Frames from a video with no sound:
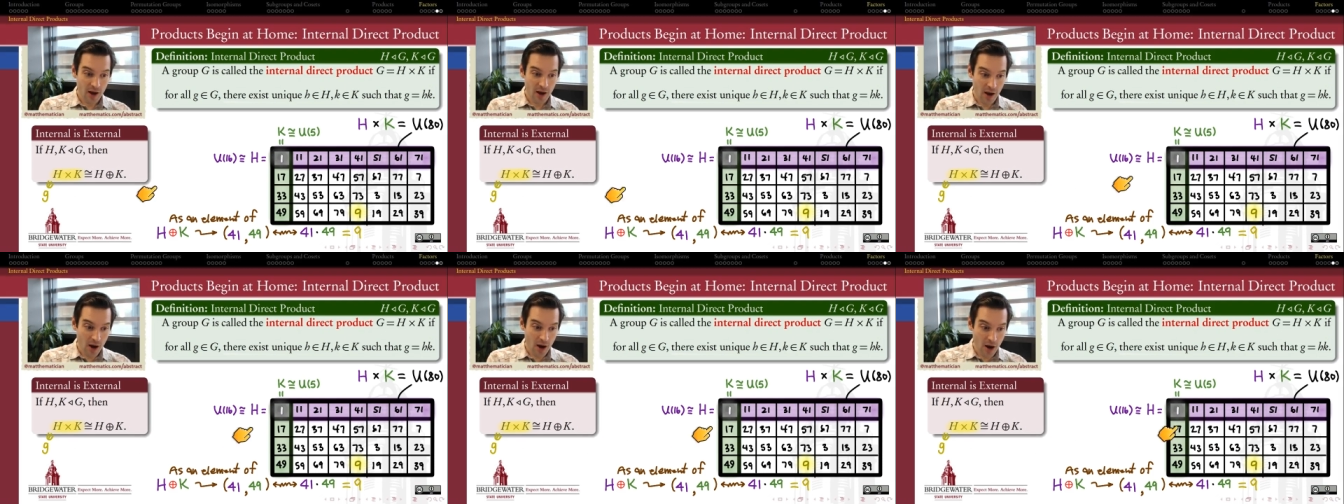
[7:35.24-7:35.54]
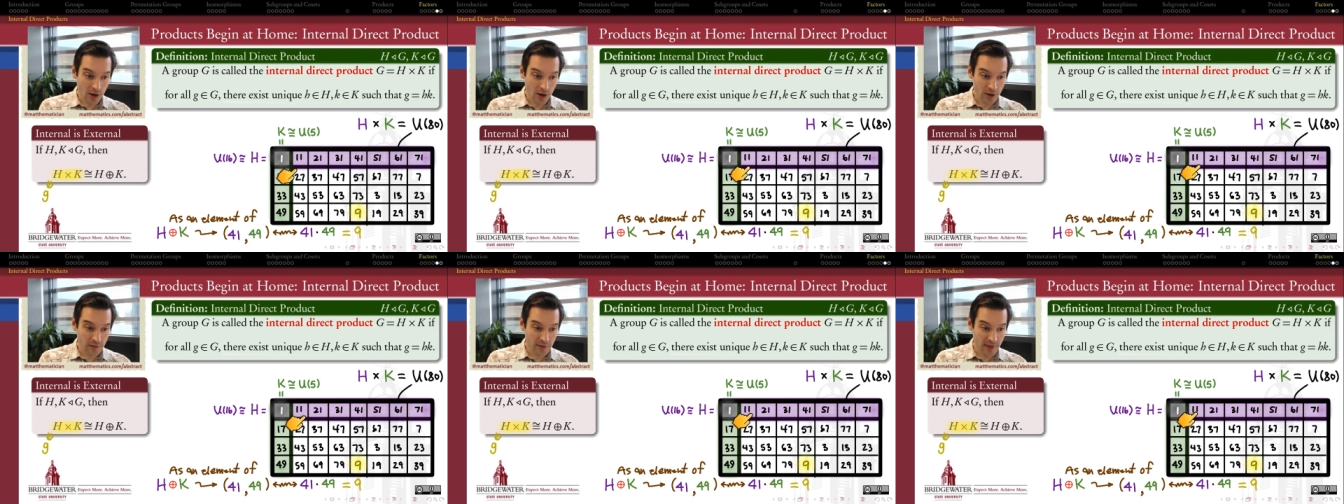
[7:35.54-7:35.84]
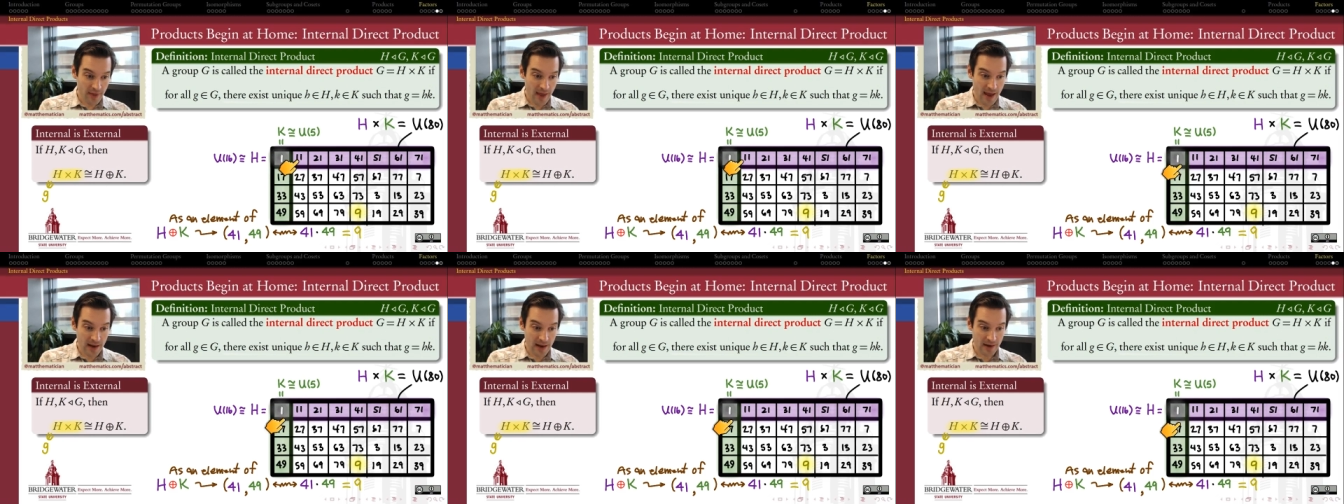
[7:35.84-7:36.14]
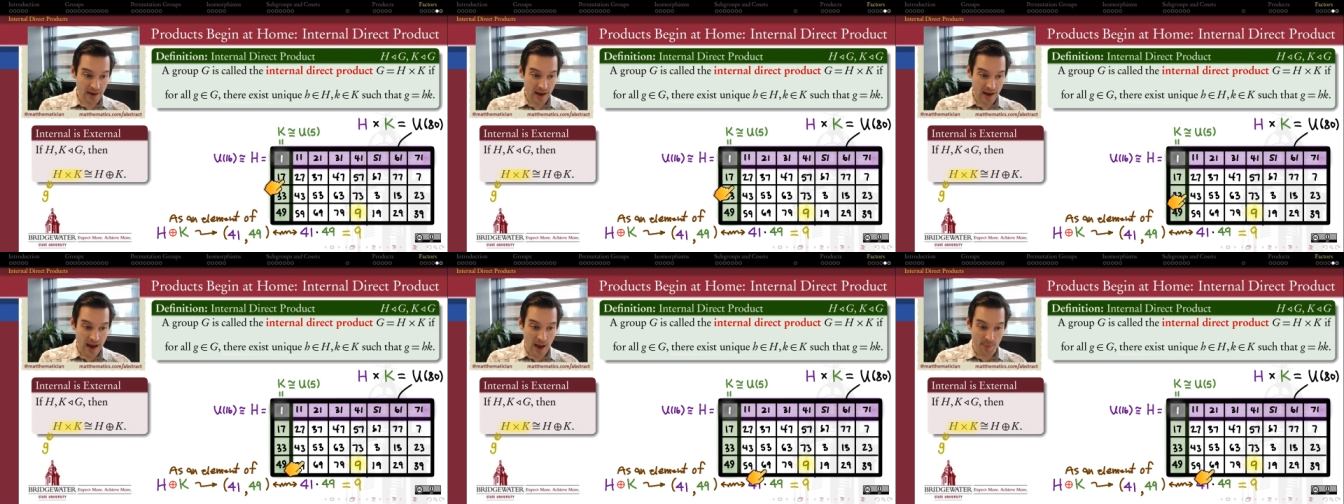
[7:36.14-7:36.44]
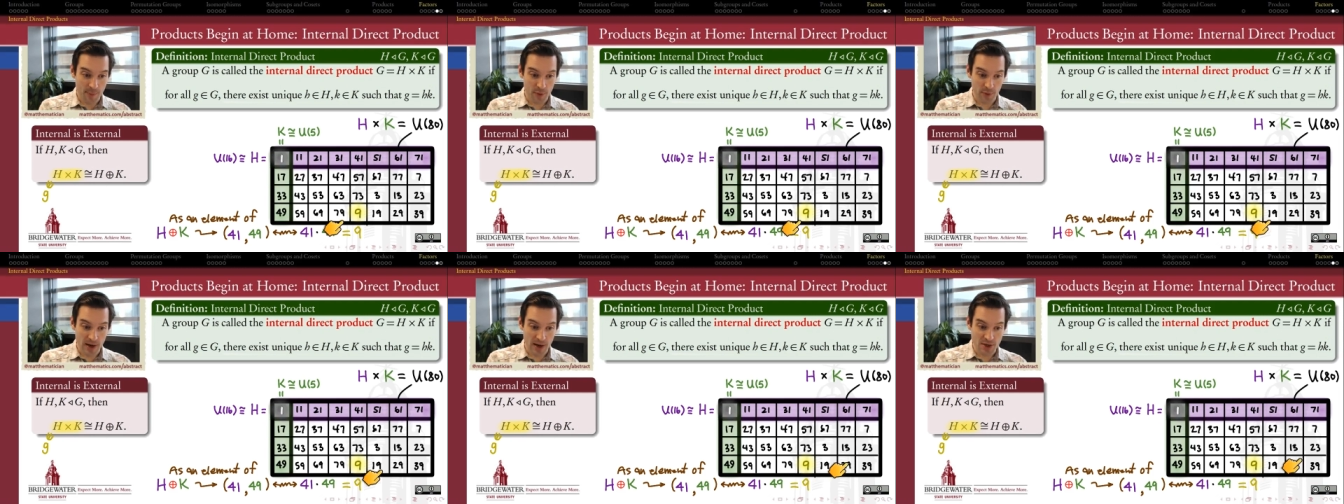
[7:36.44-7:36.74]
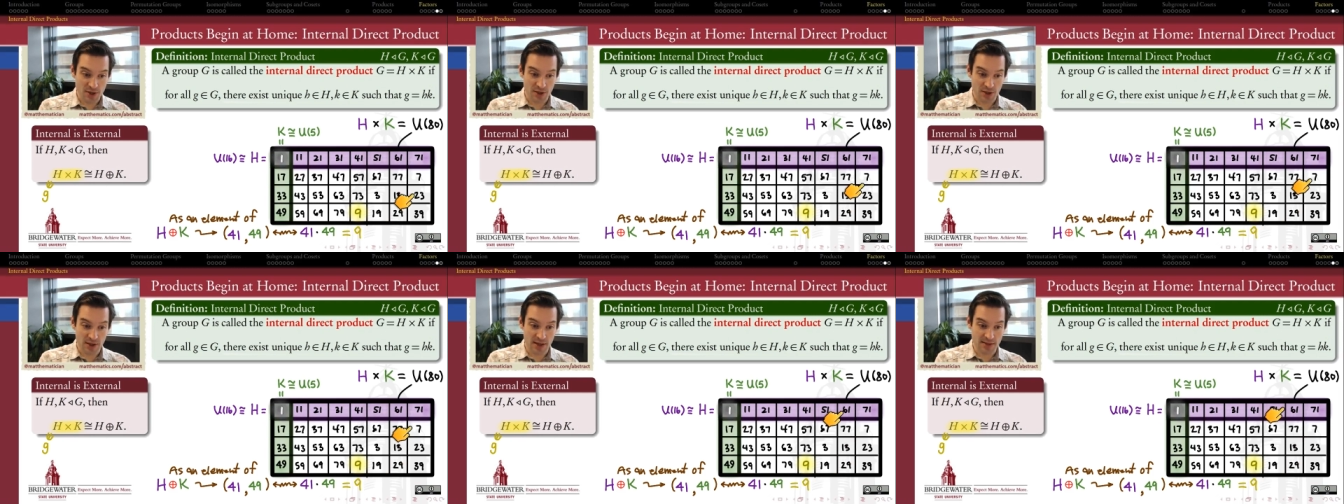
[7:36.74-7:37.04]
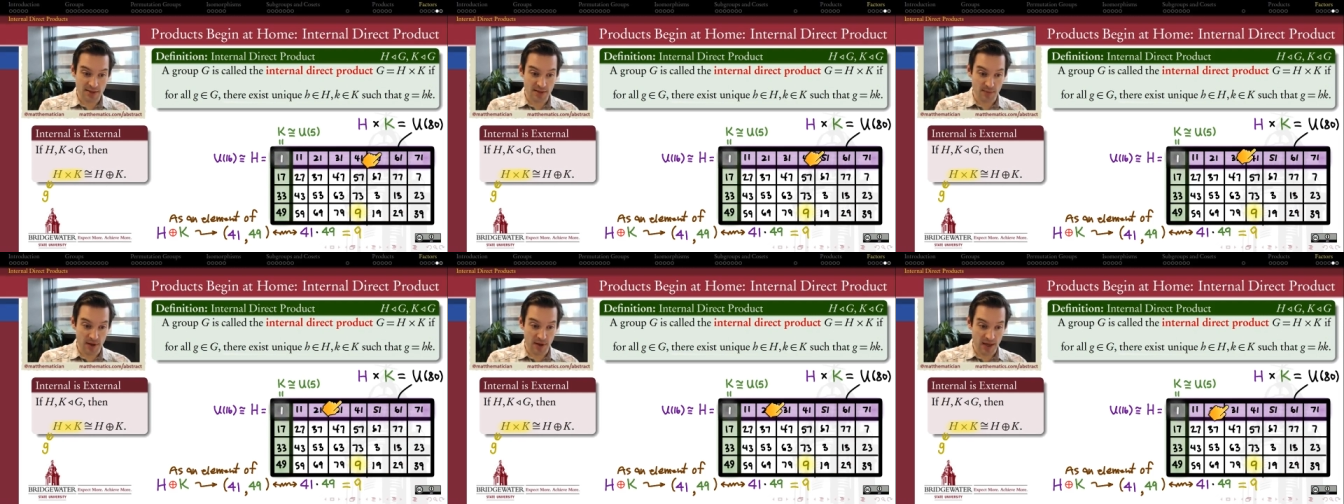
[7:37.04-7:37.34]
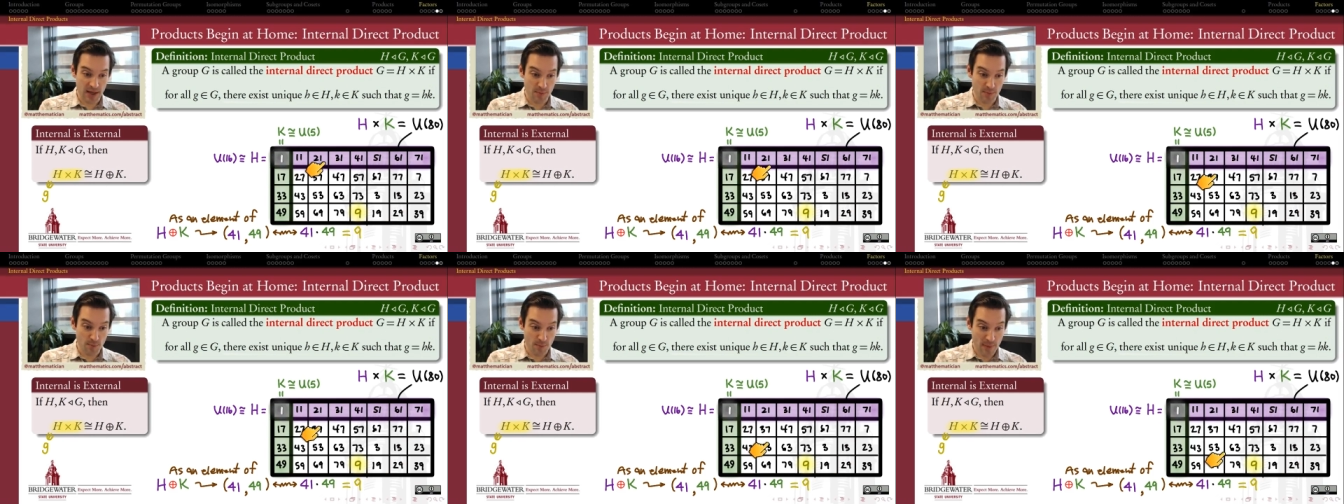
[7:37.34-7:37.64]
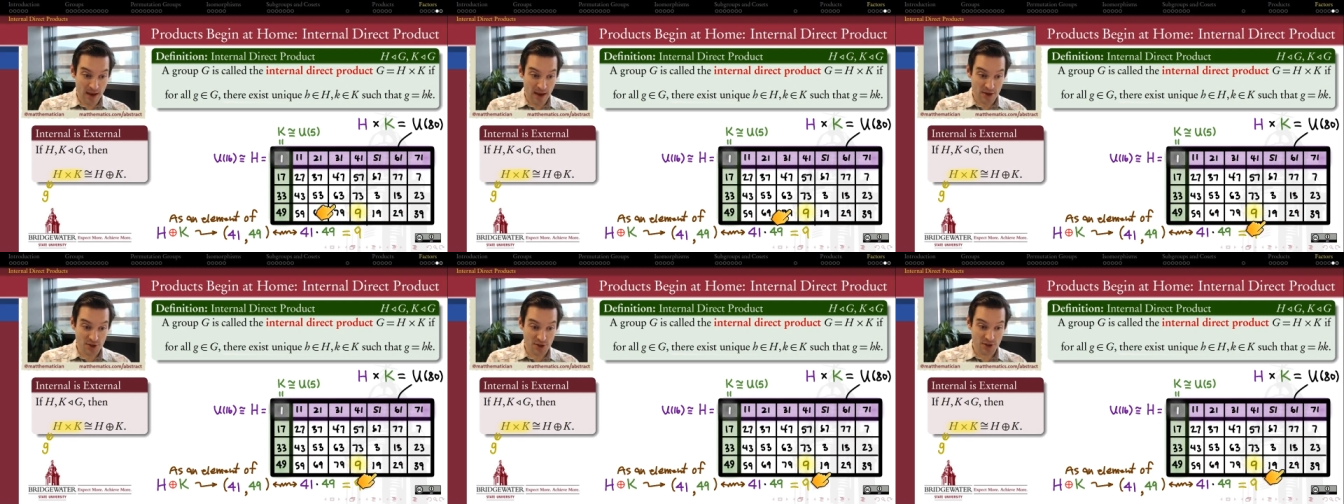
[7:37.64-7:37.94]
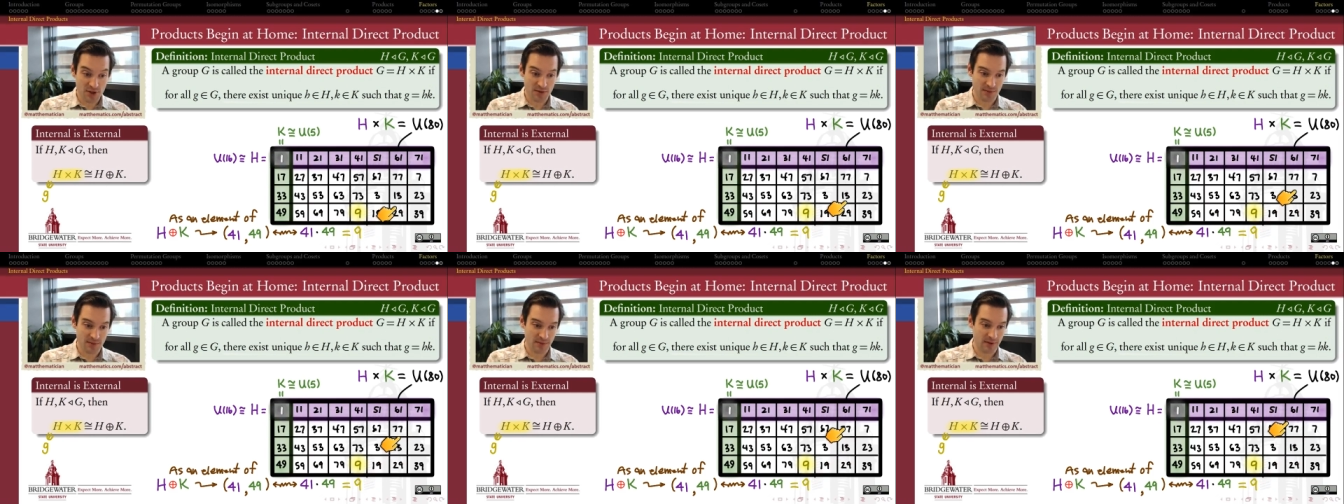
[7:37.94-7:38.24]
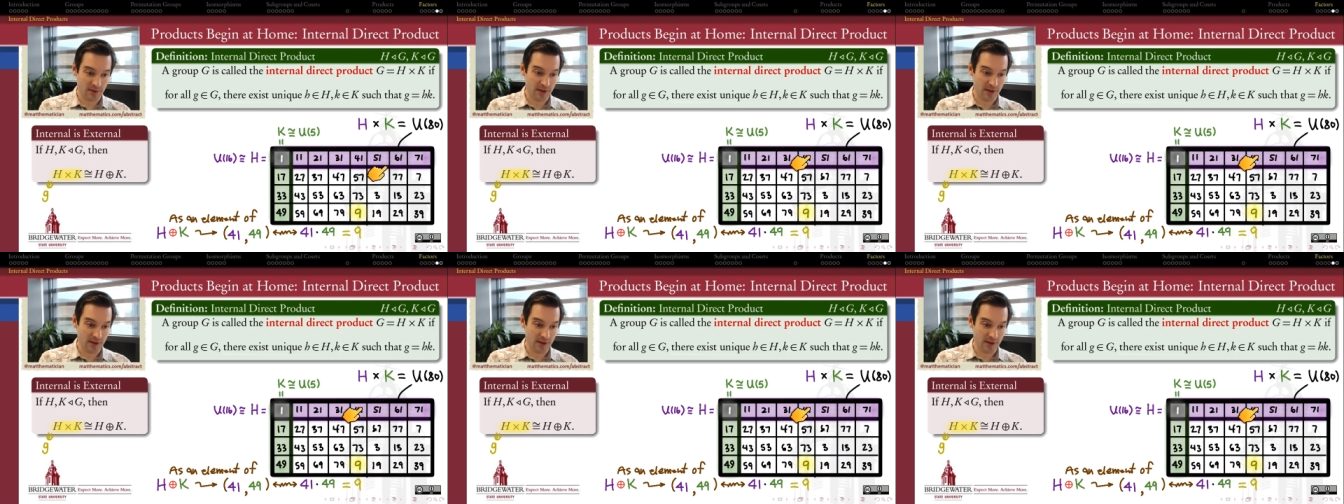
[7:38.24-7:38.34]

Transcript: all of that operation is enmeshed,